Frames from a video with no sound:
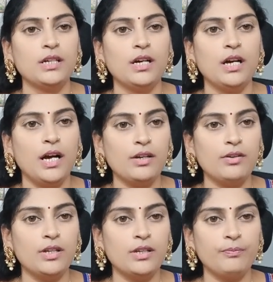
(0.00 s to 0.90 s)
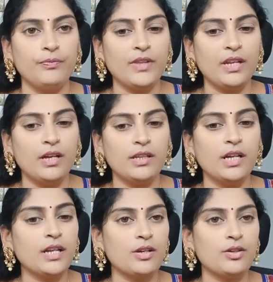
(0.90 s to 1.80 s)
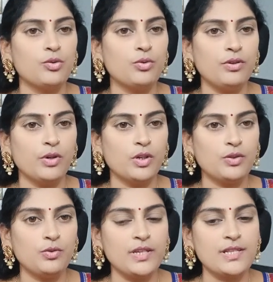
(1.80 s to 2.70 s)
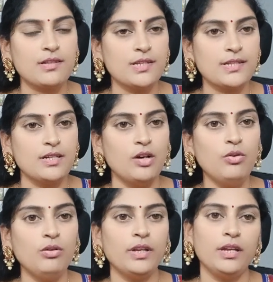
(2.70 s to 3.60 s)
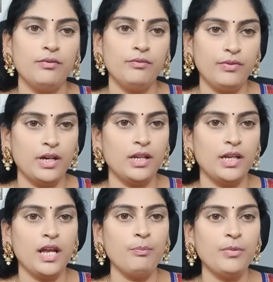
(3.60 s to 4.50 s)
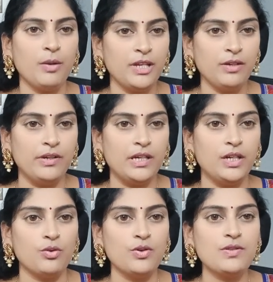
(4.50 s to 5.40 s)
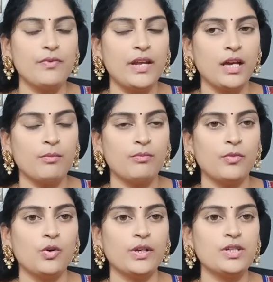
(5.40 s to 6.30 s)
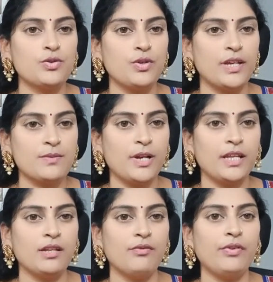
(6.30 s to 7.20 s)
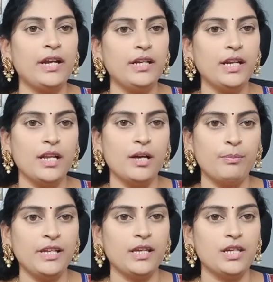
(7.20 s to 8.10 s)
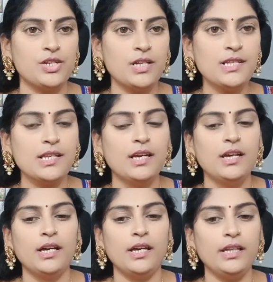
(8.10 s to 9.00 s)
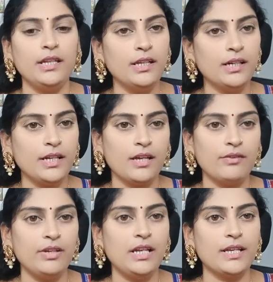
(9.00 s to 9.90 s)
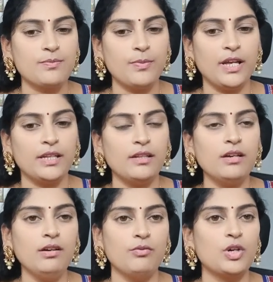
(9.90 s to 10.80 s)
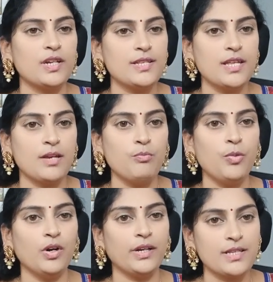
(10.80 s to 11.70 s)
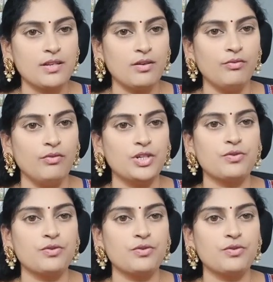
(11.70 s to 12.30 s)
and that I don't want to discuss now. In upcoming videos, when I am going to explain the front-end applications, in that I will explain the what is the importance of virtual